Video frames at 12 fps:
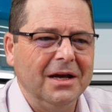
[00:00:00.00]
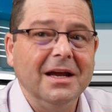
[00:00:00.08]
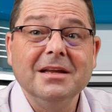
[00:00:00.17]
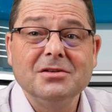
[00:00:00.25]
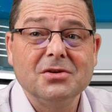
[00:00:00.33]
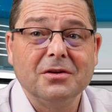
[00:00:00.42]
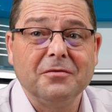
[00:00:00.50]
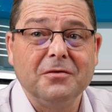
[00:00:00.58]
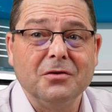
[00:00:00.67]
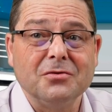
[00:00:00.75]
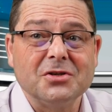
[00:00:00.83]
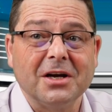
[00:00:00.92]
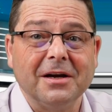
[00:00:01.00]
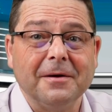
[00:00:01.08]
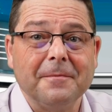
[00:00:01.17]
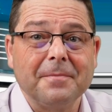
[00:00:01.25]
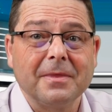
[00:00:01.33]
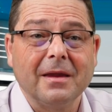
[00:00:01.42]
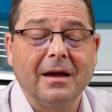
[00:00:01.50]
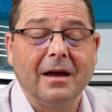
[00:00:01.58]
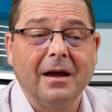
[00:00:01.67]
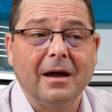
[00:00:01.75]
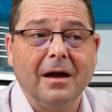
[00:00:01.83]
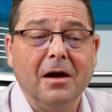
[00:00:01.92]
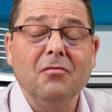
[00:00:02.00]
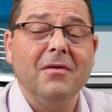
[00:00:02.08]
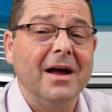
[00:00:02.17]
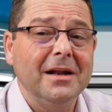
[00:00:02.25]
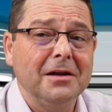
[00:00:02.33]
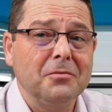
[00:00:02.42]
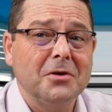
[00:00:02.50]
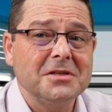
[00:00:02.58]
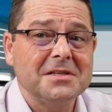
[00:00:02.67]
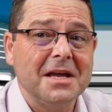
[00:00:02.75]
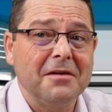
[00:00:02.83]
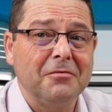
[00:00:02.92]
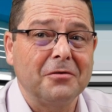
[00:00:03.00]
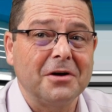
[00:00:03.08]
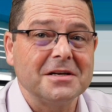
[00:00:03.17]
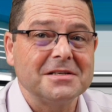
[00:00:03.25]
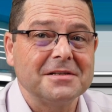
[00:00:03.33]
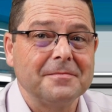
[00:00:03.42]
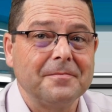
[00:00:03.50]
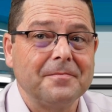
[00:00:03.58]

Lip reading: into the future and find out what's there for us.